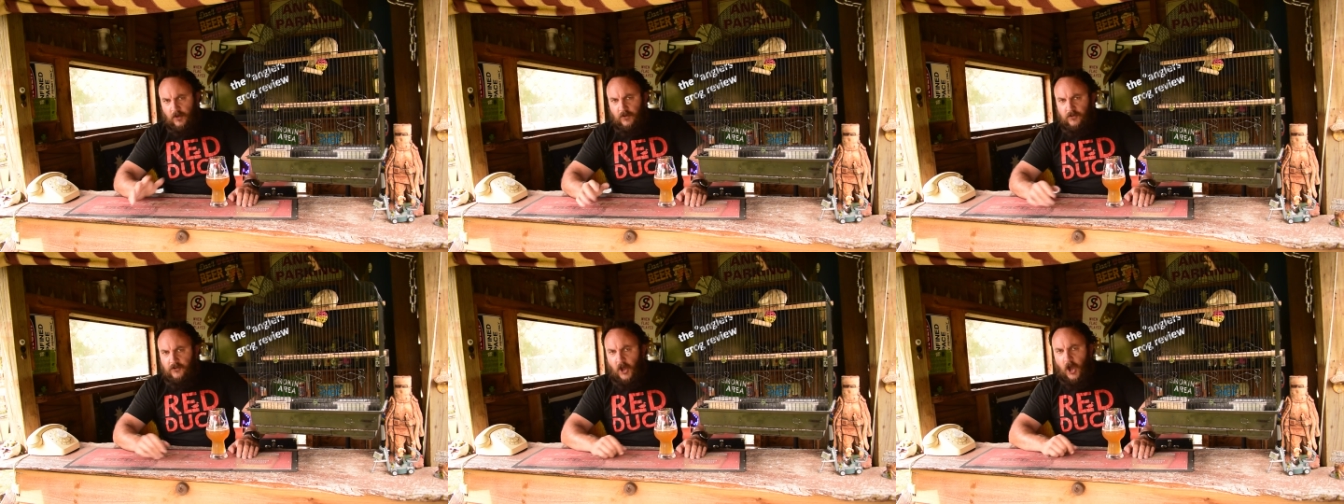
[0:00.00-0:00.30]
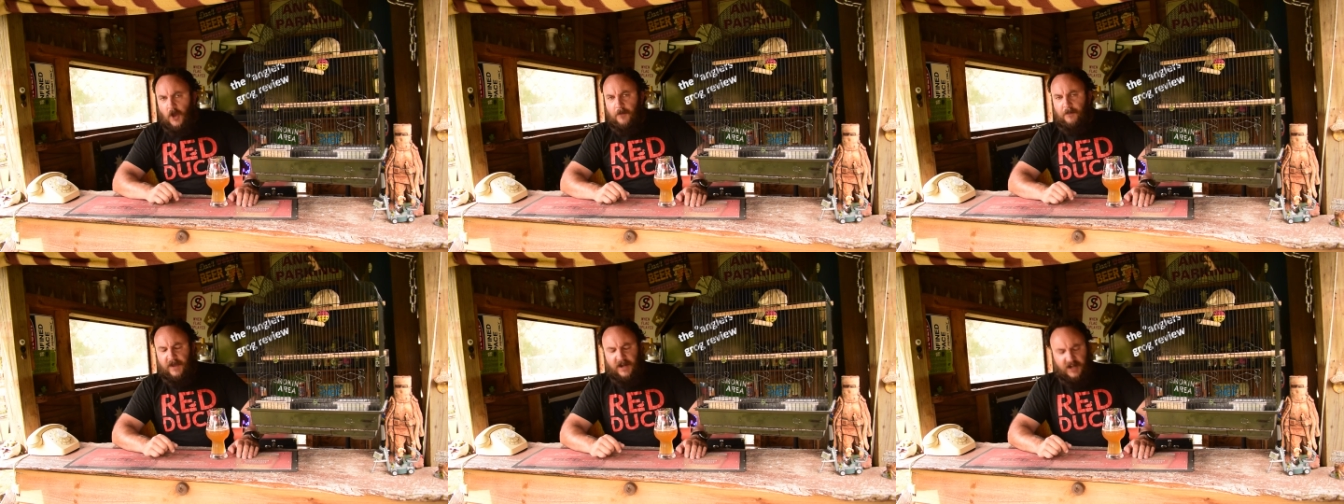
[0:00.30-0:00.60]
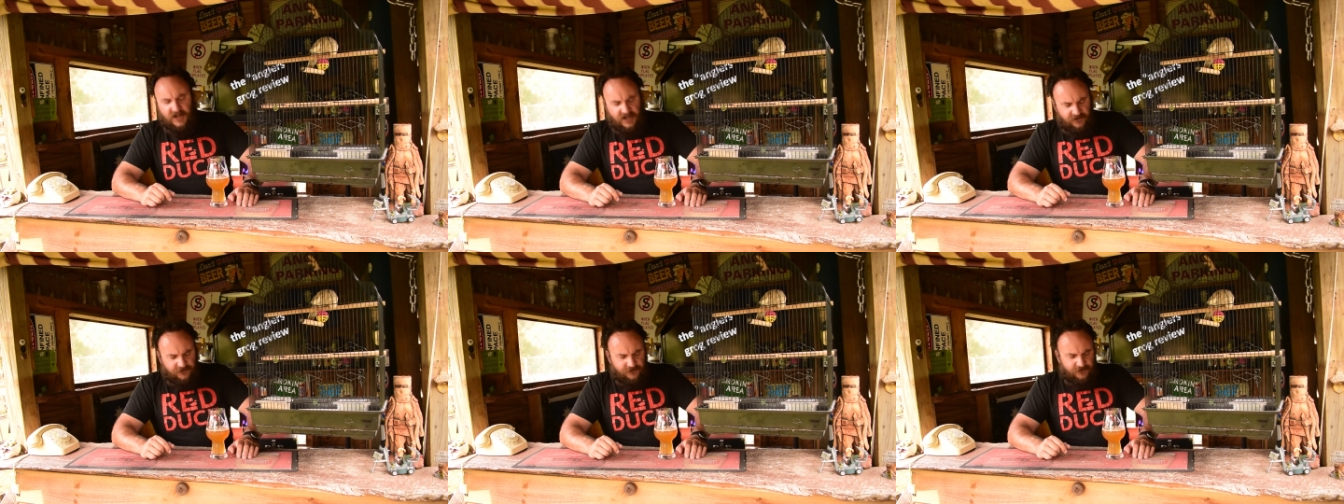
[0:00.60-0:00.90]
No
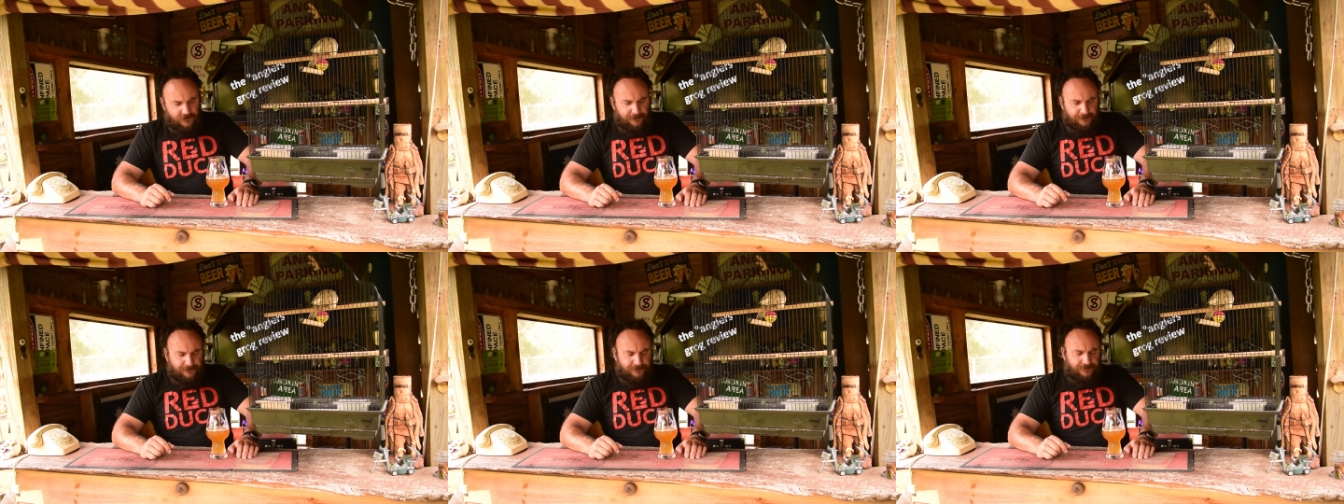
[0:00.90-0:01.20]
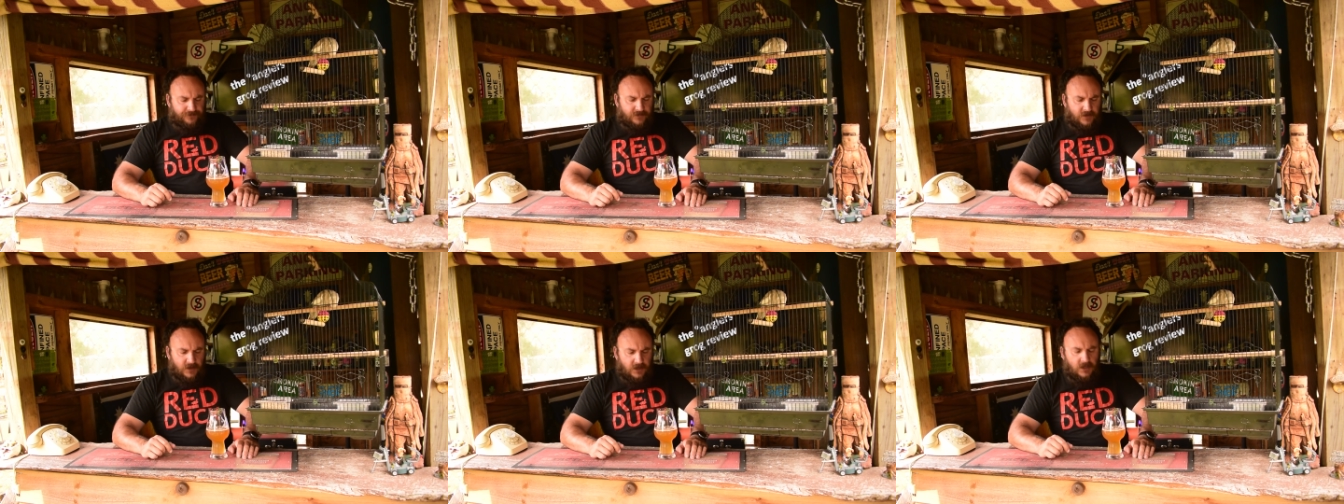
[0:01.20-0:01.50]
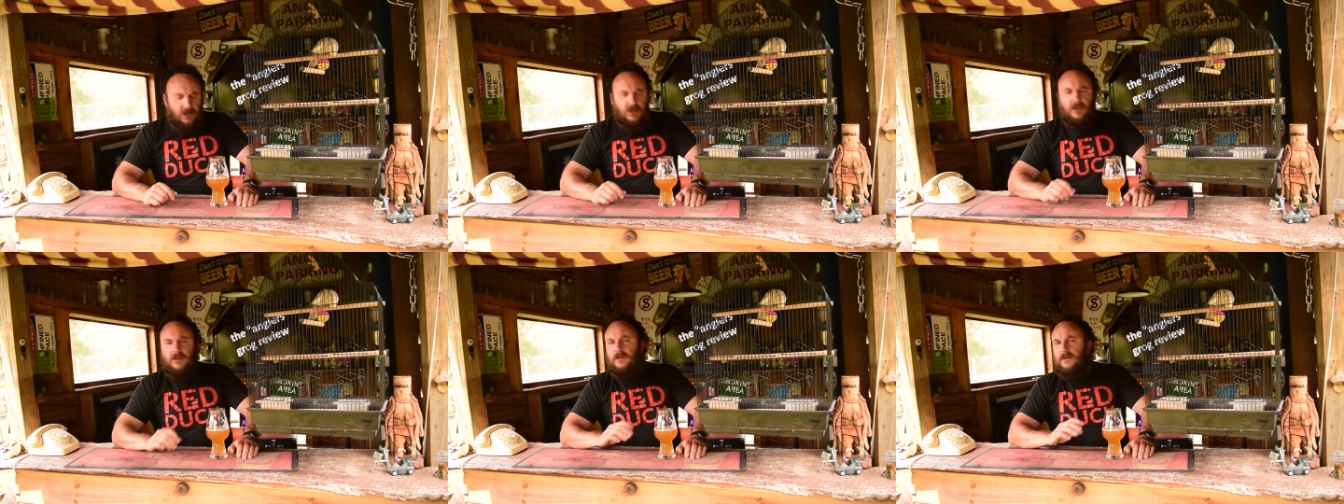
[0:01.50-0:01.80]
bitterness
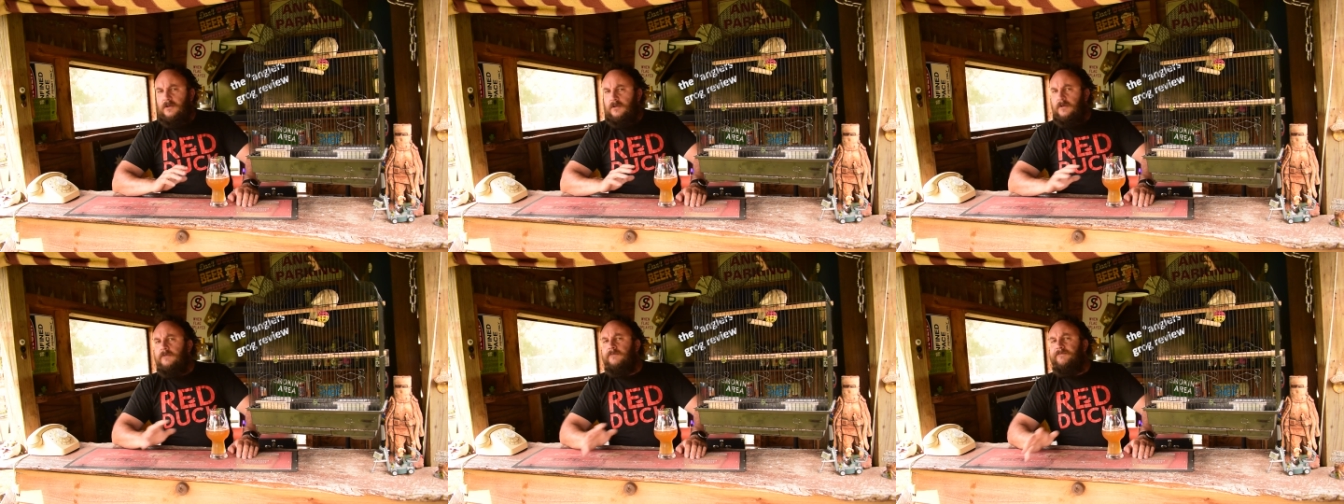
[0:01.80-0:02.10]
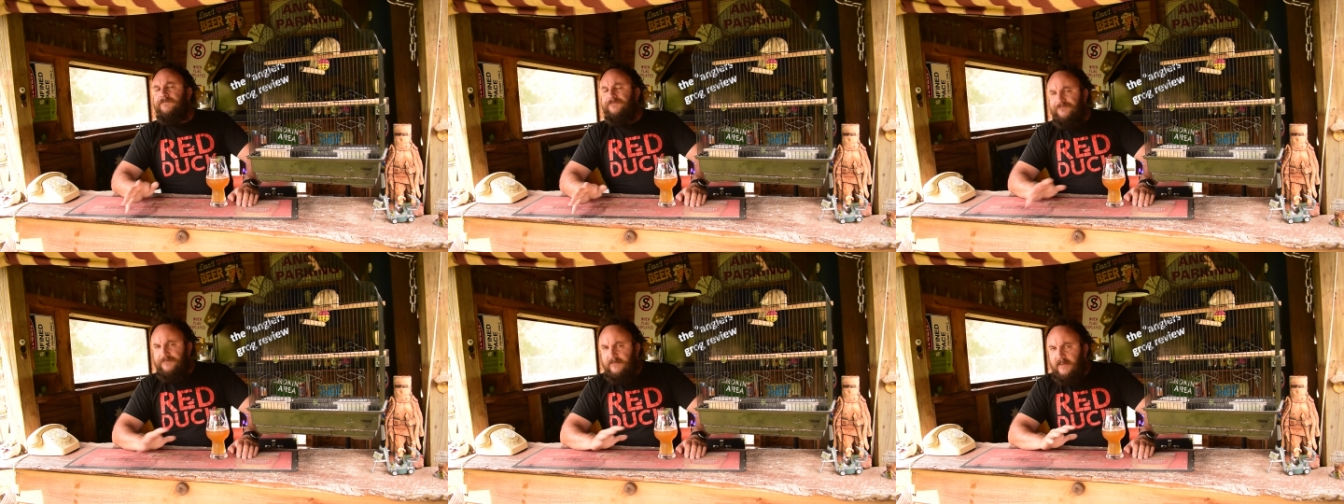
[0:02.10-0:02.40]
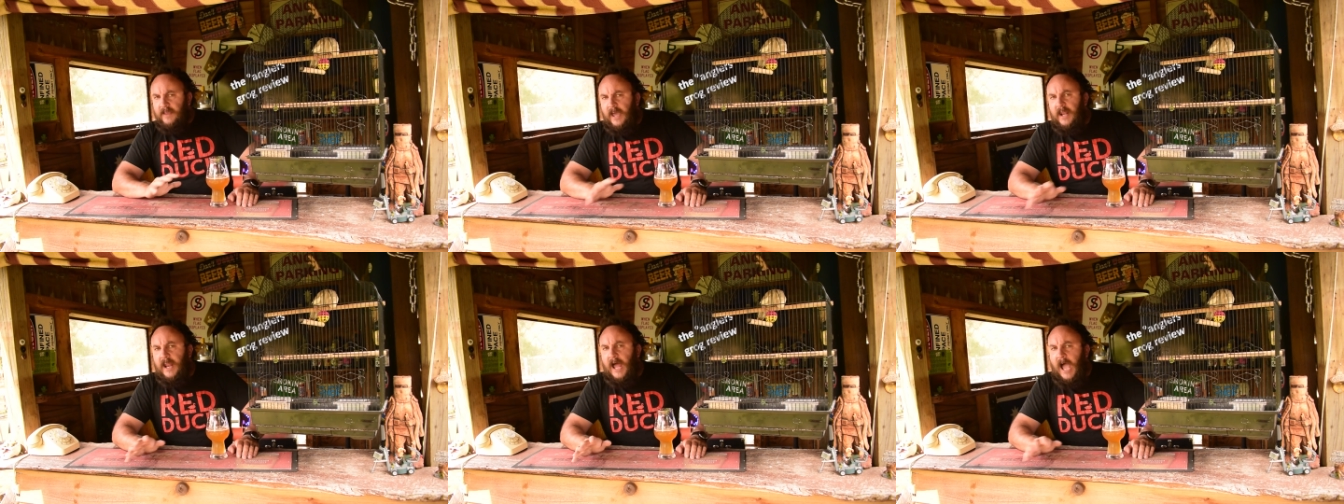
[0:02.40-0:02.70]

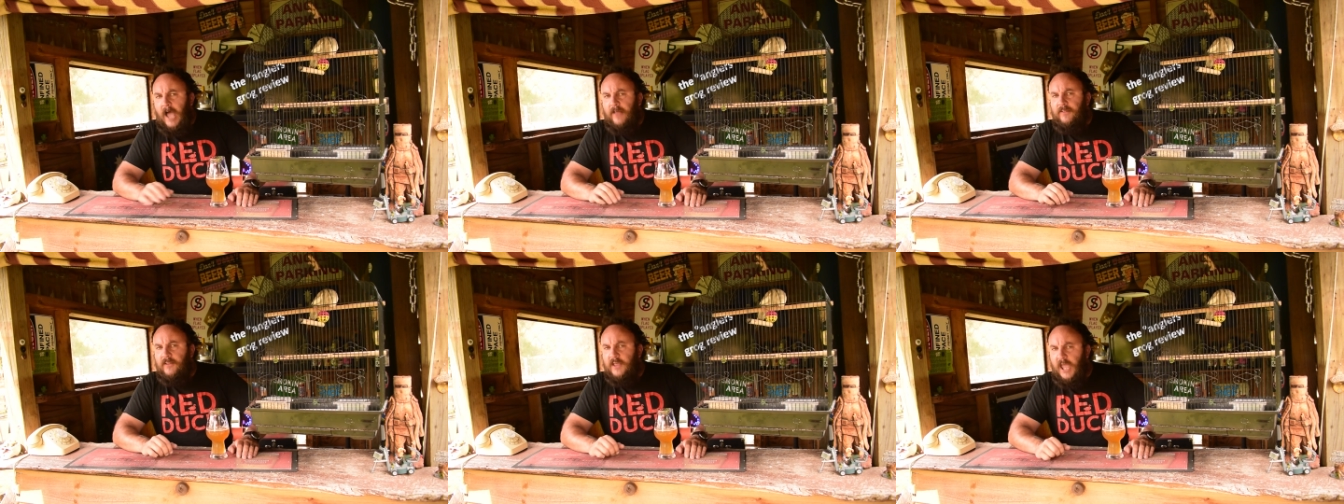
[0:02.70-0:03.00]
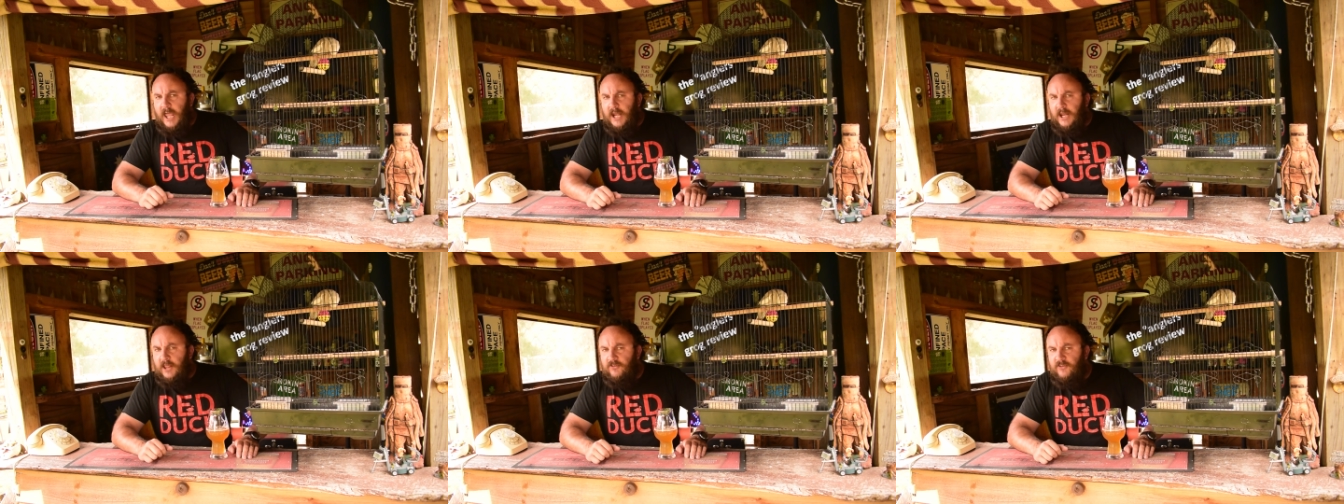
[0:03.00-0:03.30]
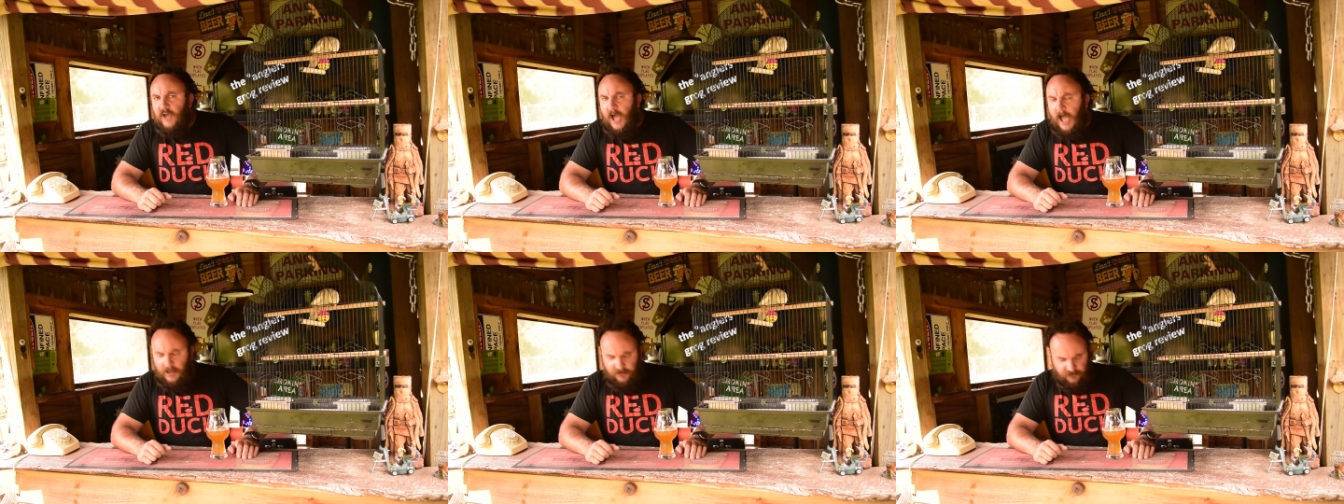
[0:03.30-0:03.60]
and hardly any
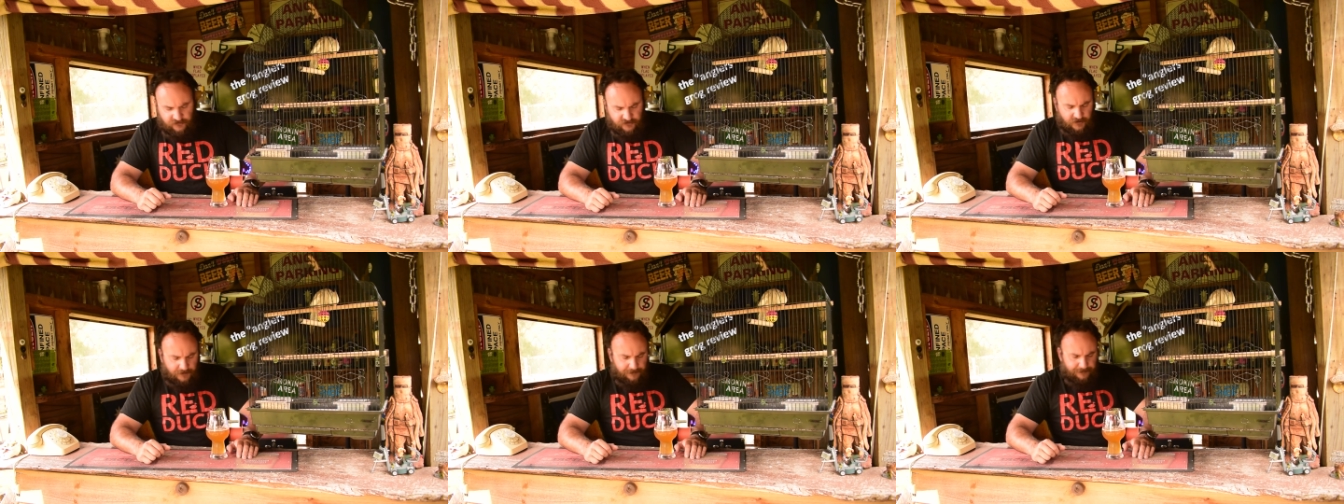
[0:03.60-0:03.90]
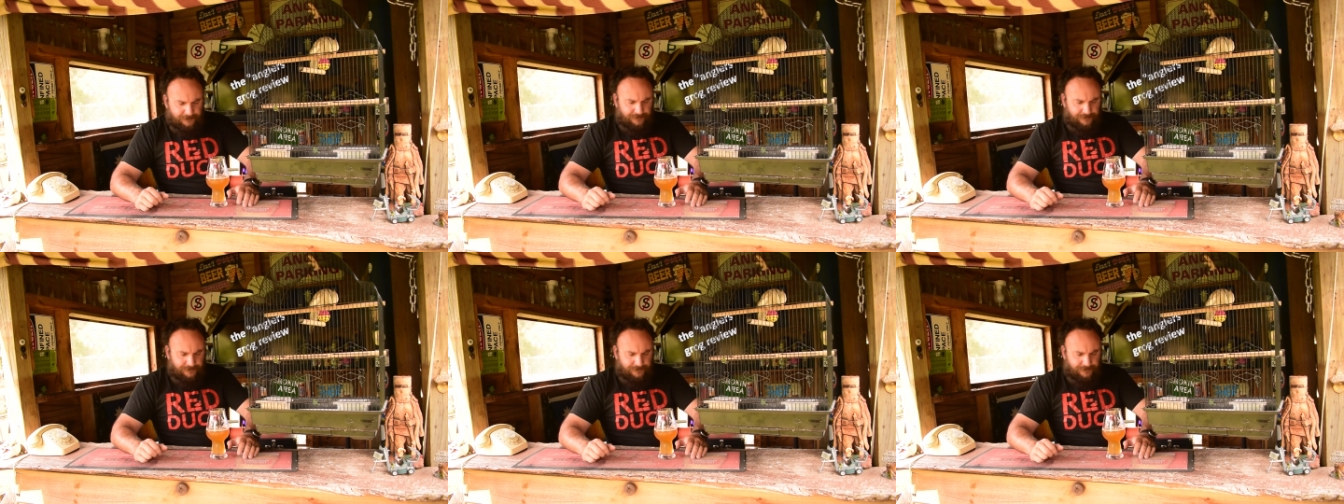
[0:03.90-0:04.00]
taste.